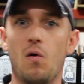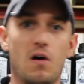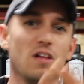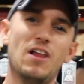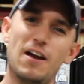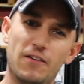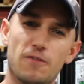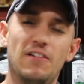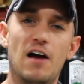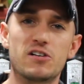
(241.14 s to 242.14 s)
or a lot of
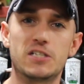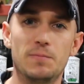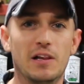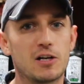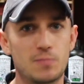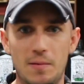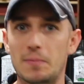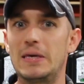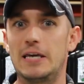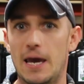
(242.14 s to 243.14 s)
other flower stimulators, maybe
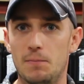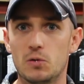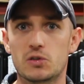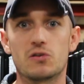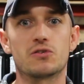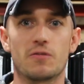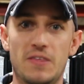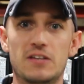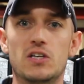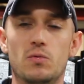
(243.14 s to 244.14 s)
PK boosters or
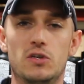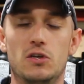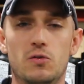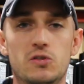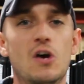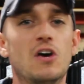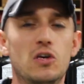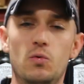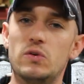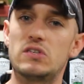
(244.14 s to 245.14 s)
things that you would use.
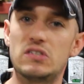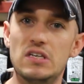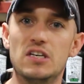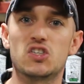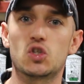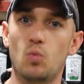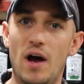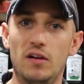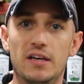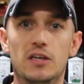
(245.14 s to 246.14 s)
You would see
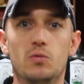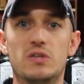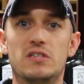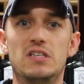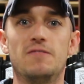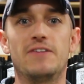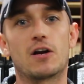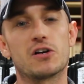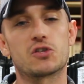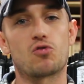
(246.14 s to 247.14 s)
swelling, you would see
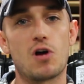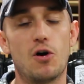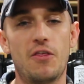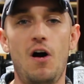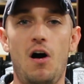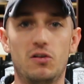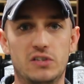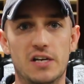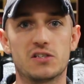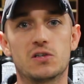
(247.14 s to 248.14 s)
vigorous growth, all
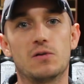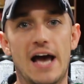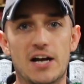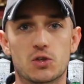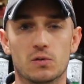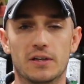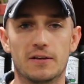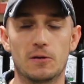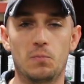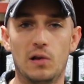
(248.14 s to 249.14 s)
done so naturally
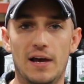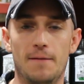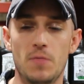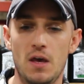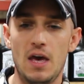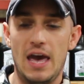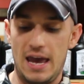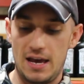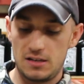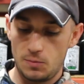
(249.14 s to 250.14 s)
in the plant.
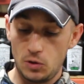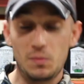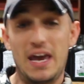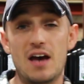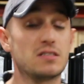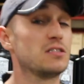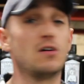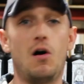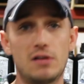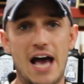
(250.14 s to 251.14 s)
And the Bloom Khaos is
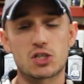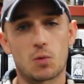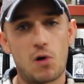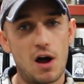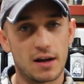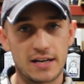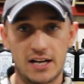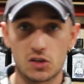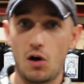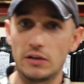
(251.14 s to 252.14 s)
an all-natural product. It
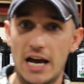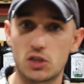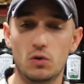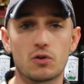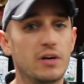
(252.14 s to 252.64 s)
has all natural